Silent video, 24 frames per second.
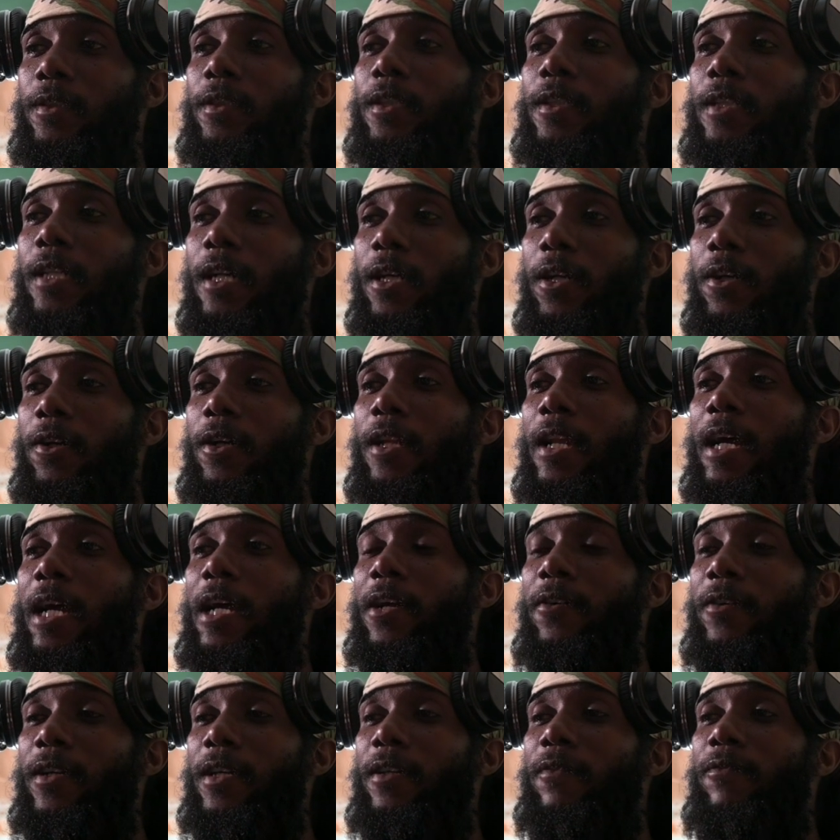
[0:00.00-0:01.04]
You're a girl
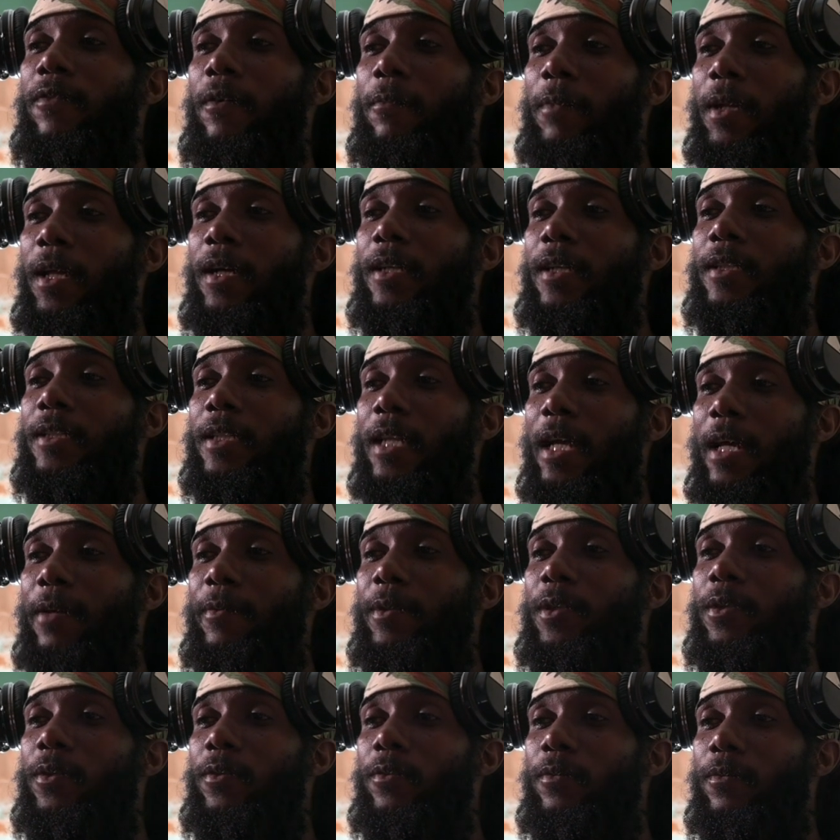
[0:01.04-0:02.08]
I read from a long time,
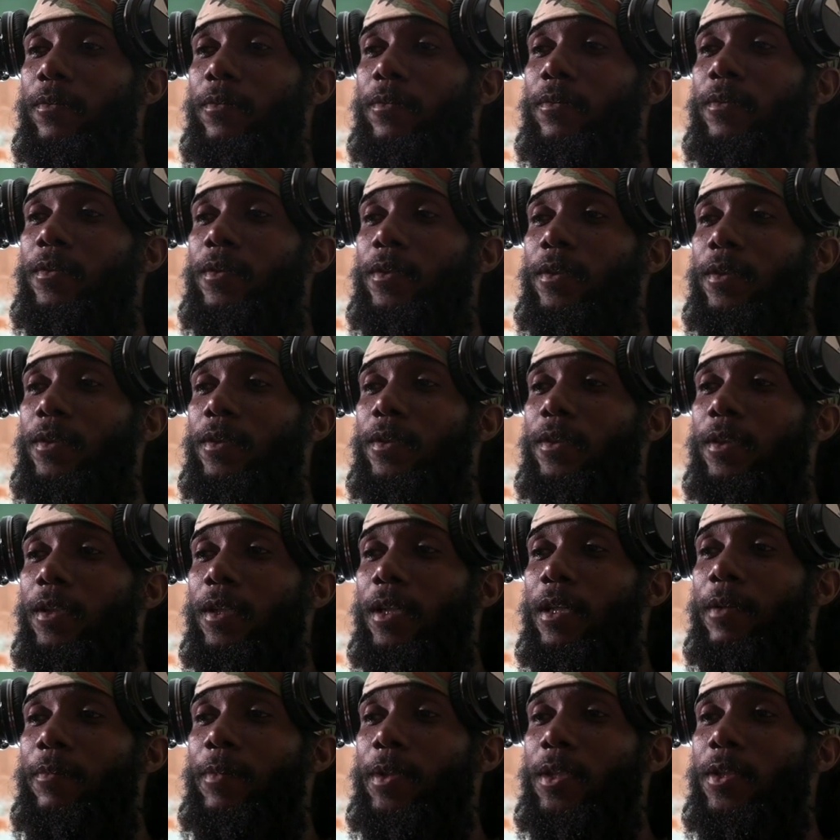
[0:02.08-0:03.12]
you know. You
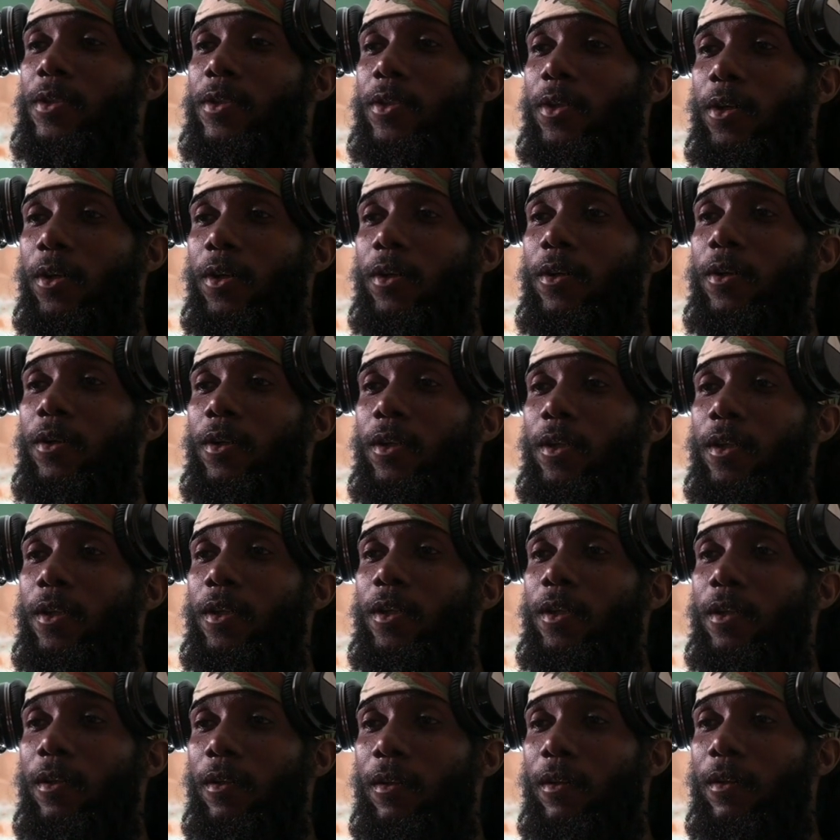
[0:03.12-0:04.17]
know what I mean? So,
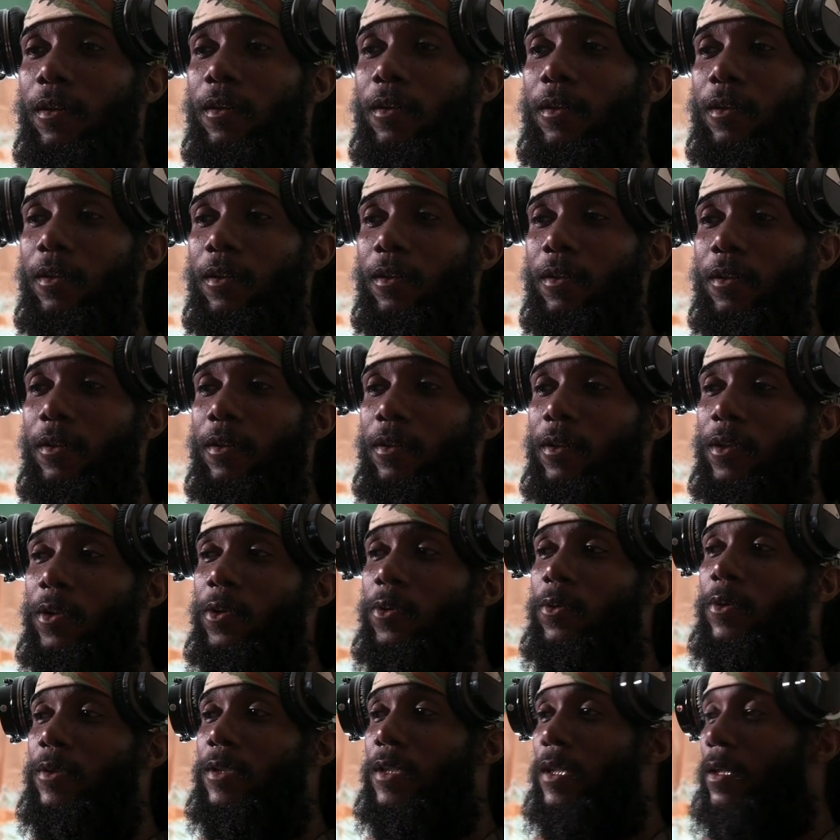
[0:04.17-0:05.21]
you
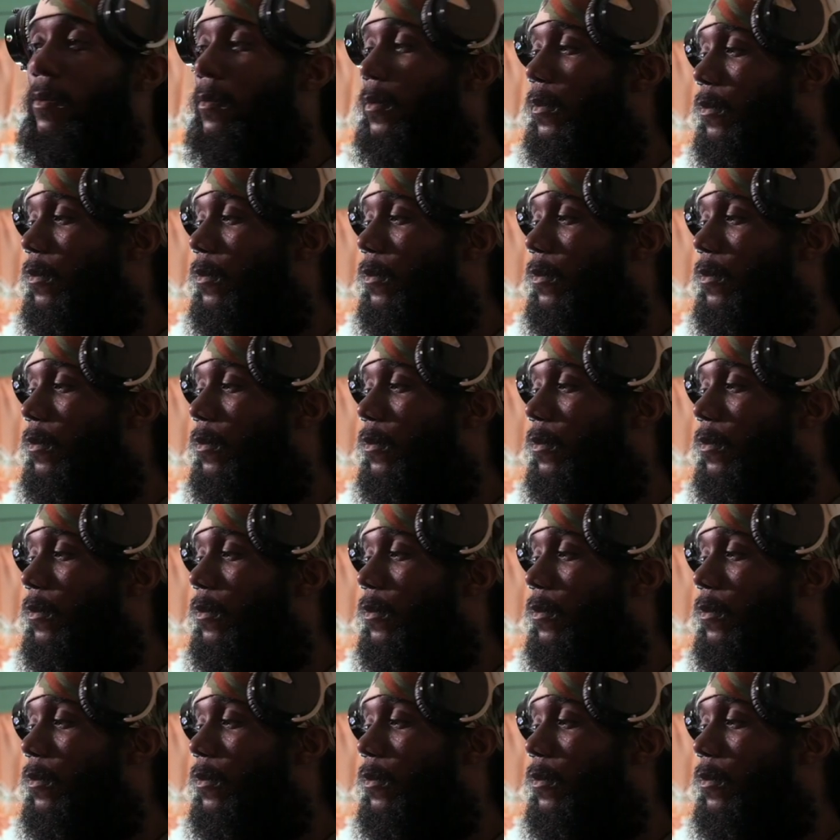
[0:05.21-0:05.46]
know, say,